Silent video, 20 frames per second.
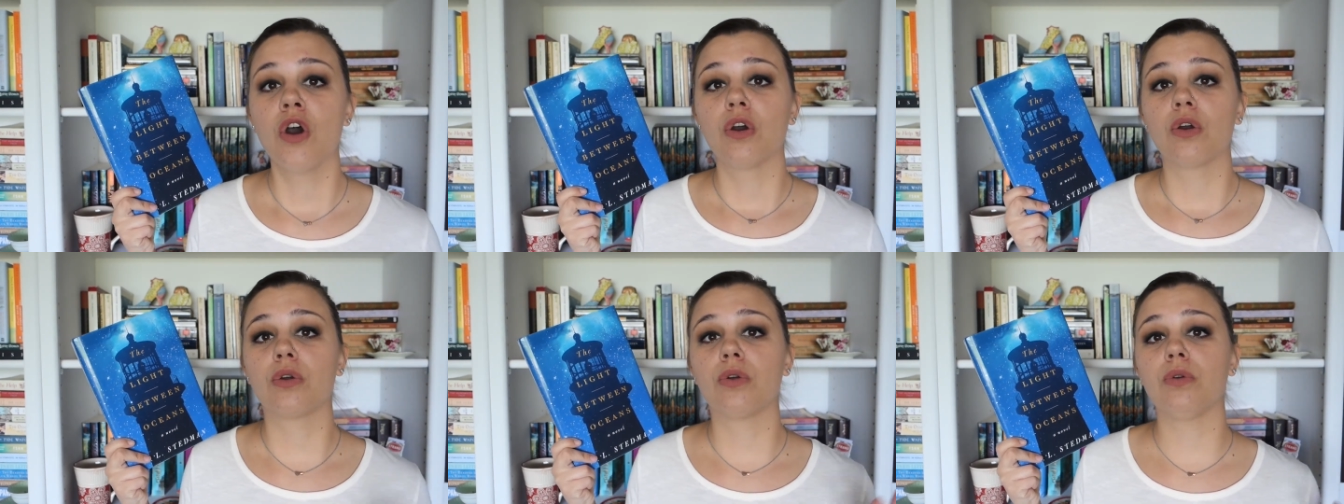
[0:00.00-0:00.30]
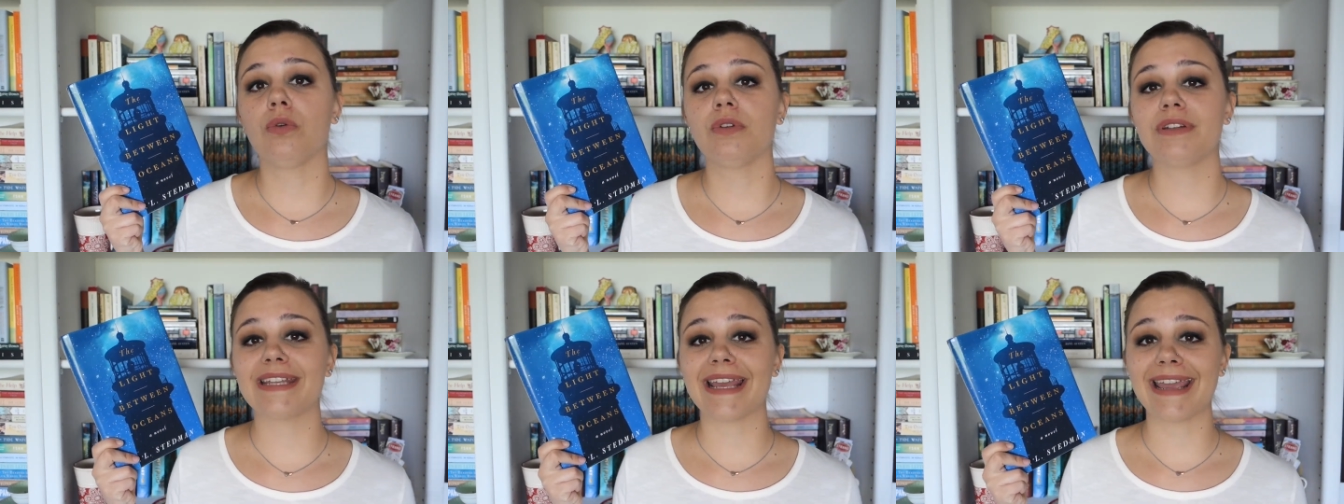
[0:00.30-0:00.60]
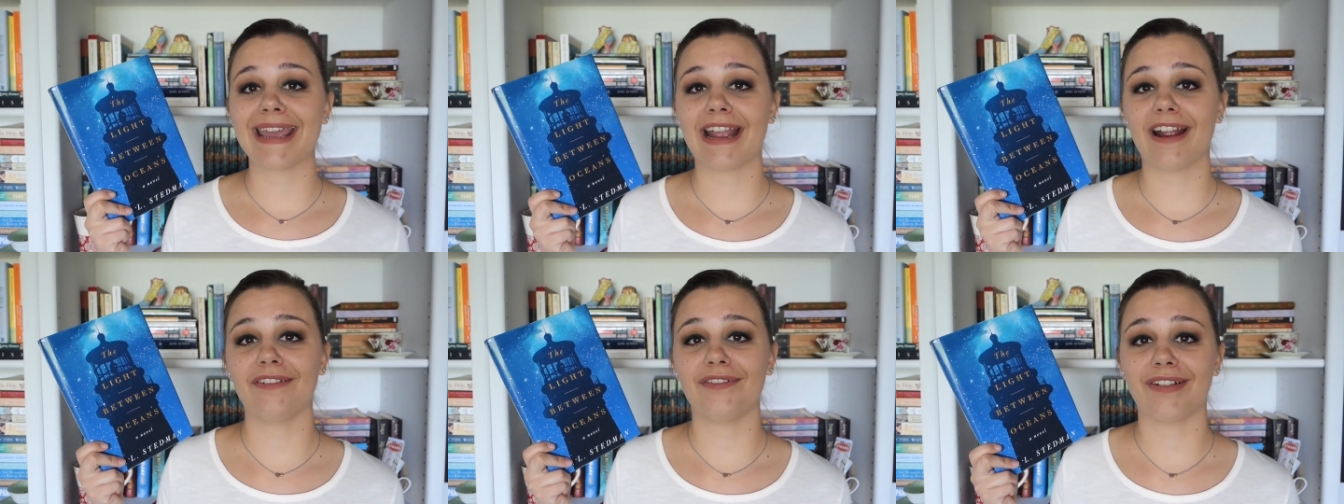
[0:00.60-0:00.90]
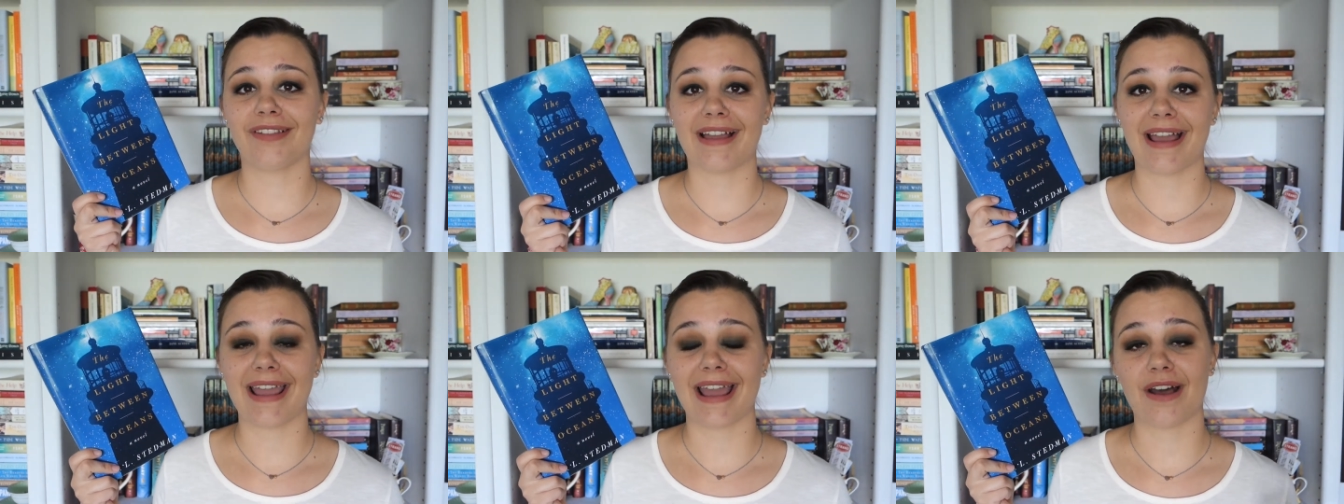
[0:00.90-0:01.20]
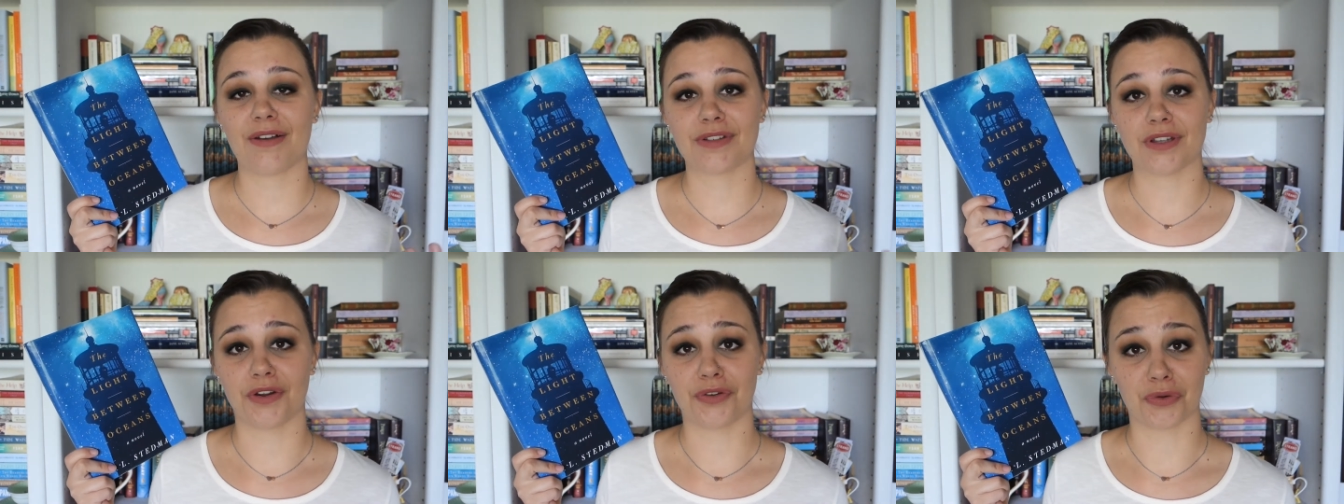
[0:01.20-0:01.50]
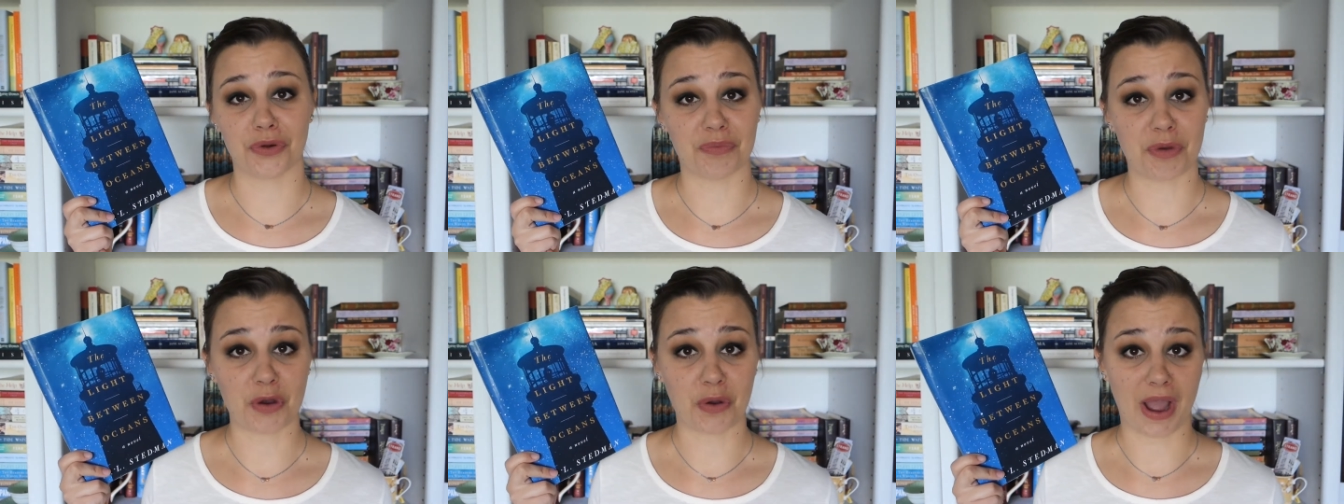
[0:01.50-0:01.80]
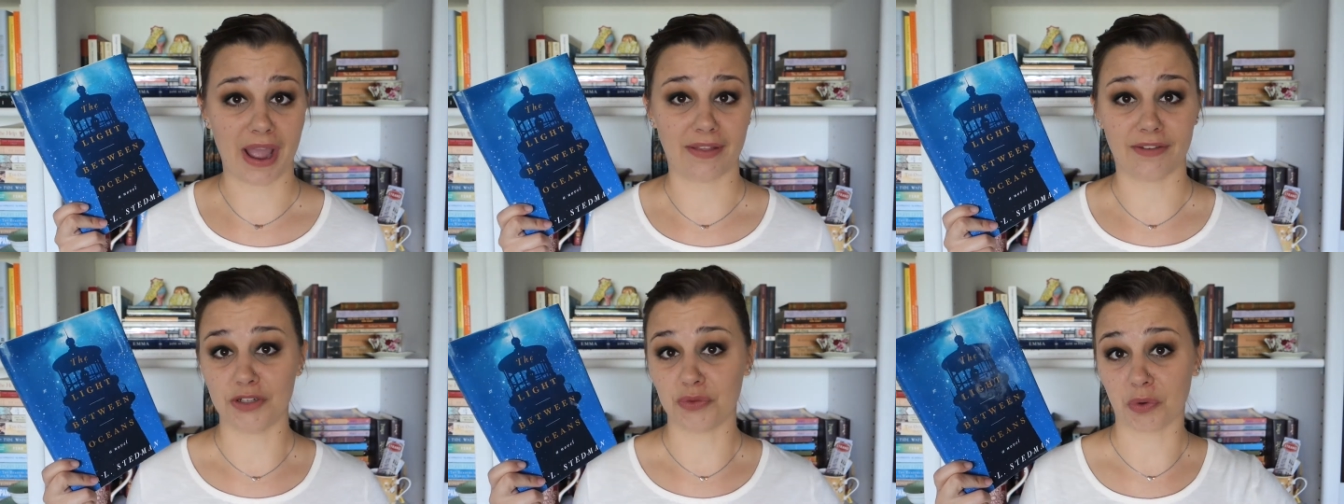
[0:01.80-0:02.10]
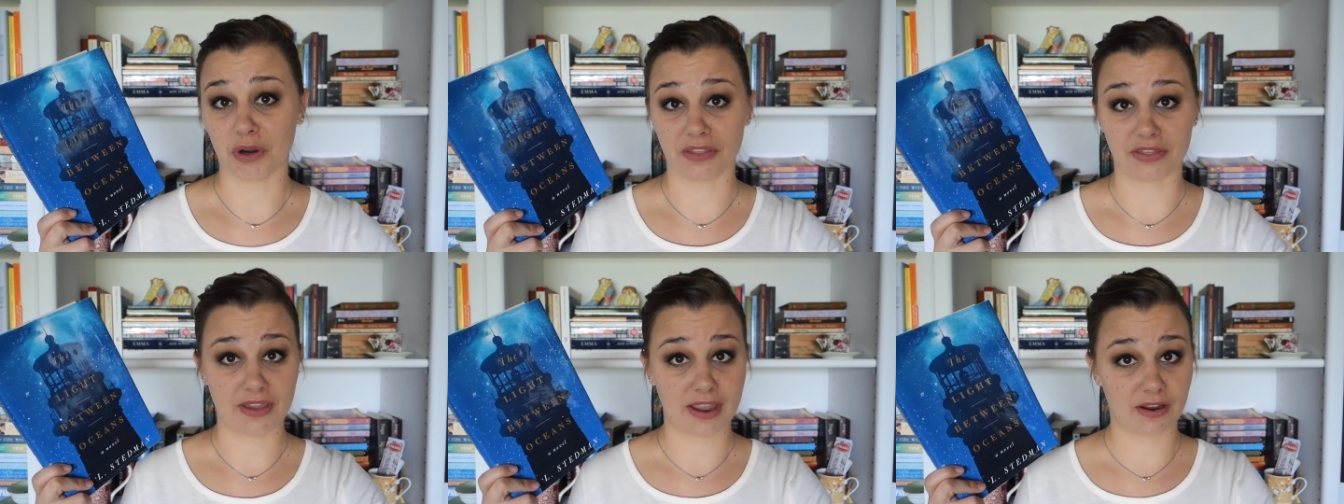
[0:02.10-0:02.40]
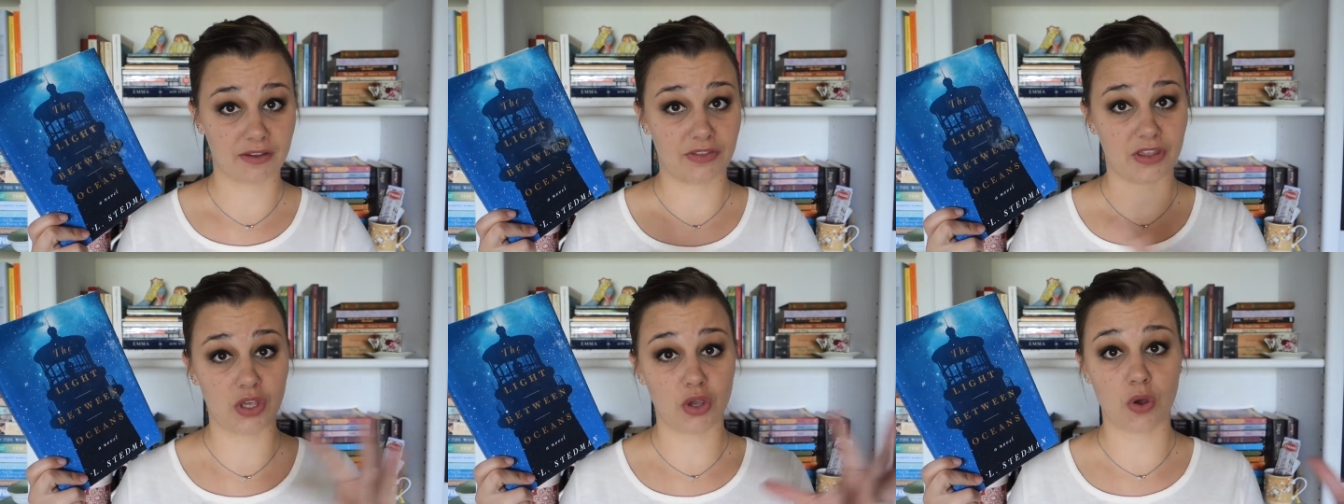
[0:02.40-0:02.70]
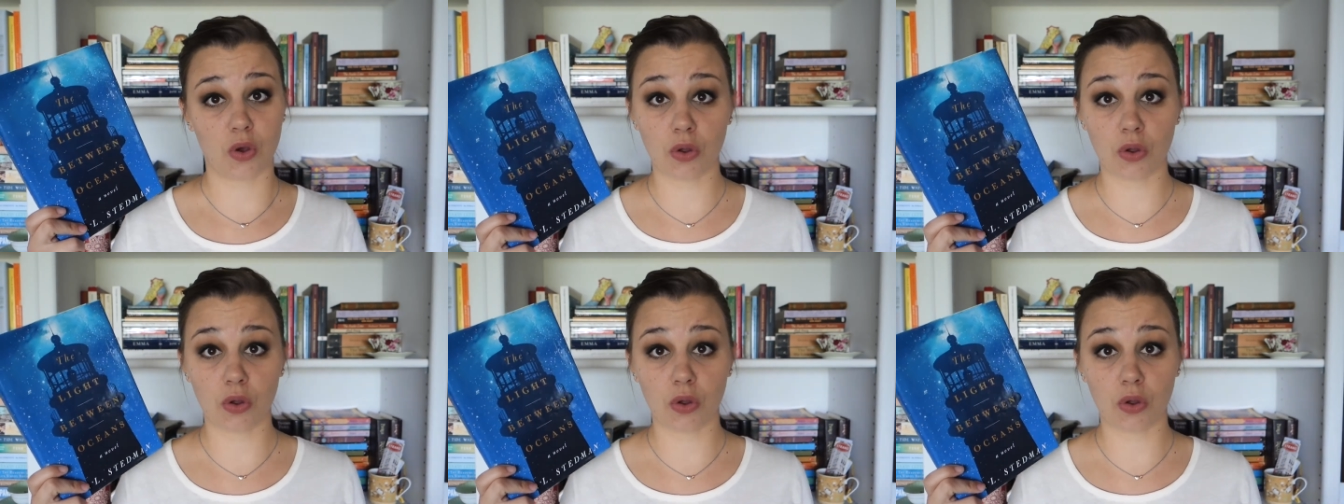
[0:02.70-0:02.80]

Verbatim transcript: who take care of a lighthouse on a remote island where they are the